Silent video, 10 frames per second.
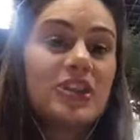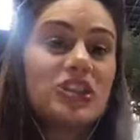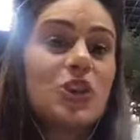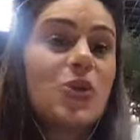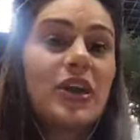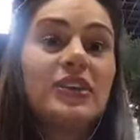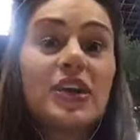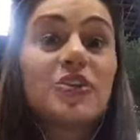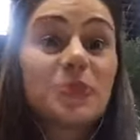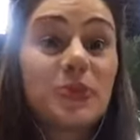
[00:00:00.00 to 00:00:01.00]
so that
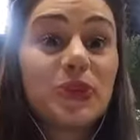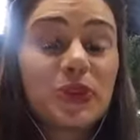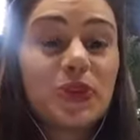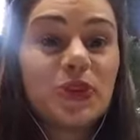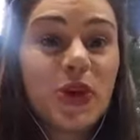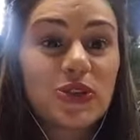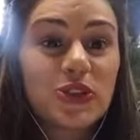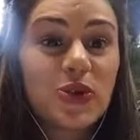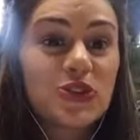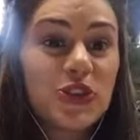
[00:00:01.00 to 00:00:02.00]
other people could
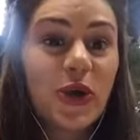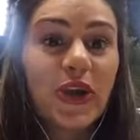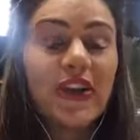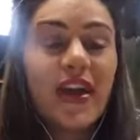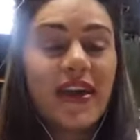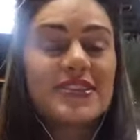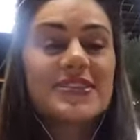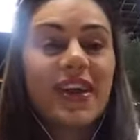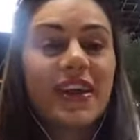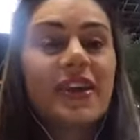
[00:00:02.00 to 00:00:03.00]
also join us,
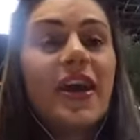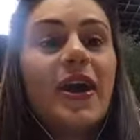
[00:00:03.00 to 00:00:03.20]
and